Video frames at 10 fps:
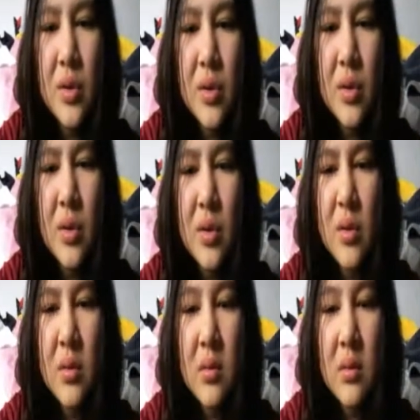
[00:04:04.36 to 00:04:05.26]

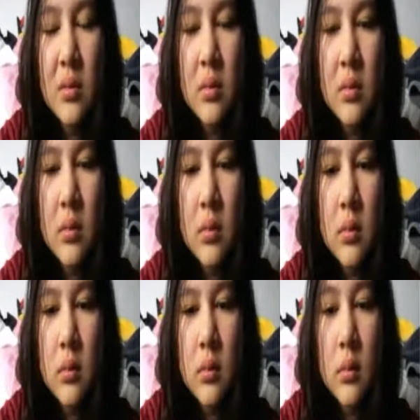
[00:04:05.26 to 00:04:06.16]

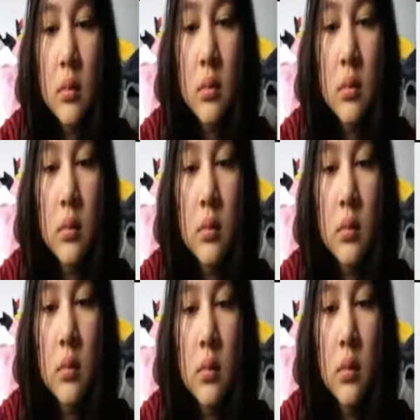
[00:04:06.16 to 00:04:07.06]

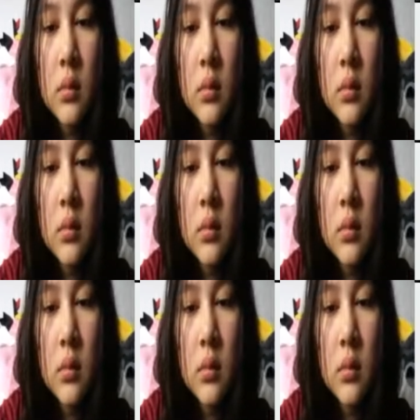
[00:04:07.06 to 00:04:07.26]
(no one is talking)